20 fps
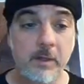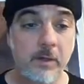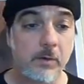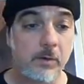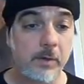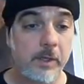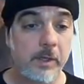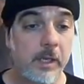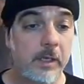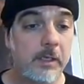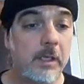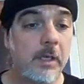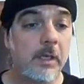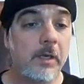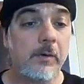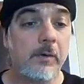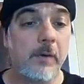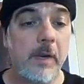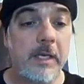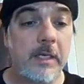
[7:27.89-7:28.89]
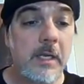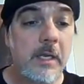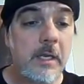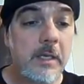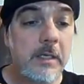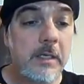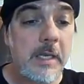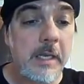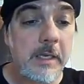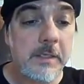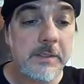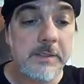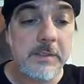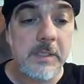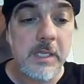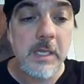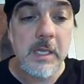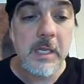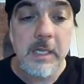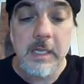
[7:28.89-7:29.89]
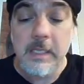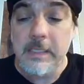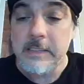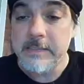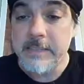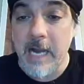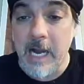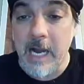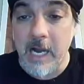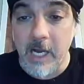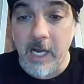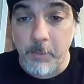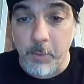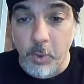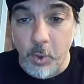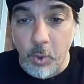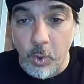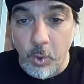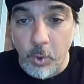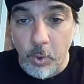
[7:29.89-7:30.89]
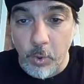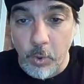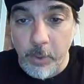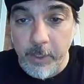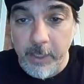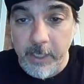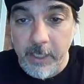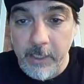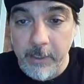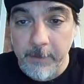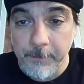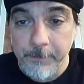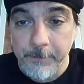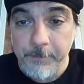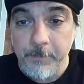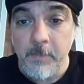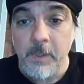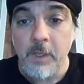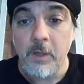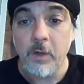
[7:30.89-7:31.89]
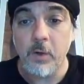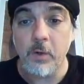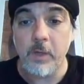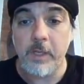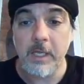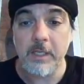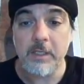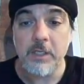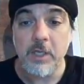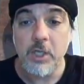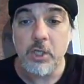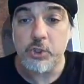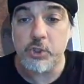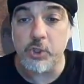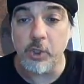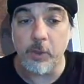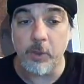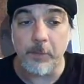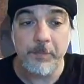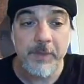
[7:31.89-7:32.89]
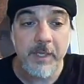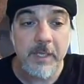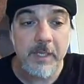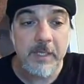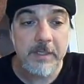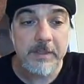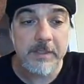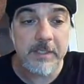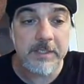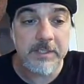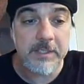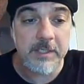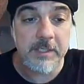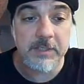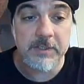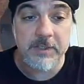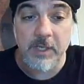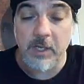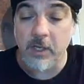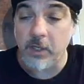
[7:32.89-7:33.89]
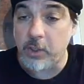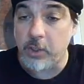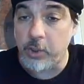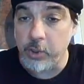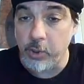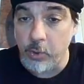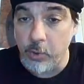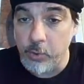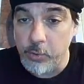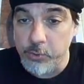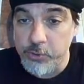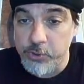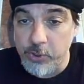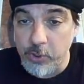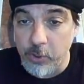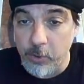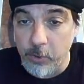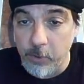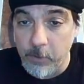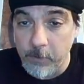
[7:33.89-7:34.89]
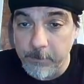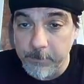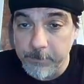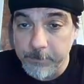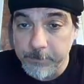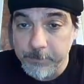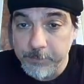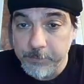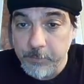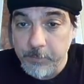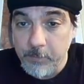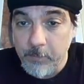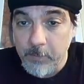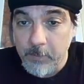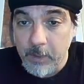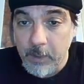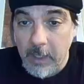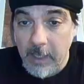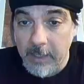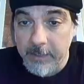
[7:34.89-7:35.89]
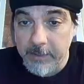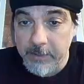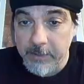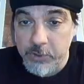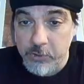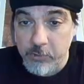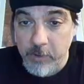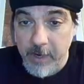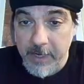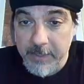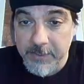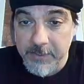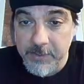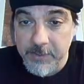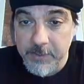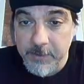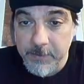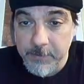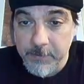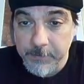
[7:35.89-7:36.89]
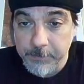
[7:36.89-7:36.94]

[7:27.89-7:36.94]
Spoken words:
Okay, great. Next, d'amore. Okay, so this is a closed O on the stress.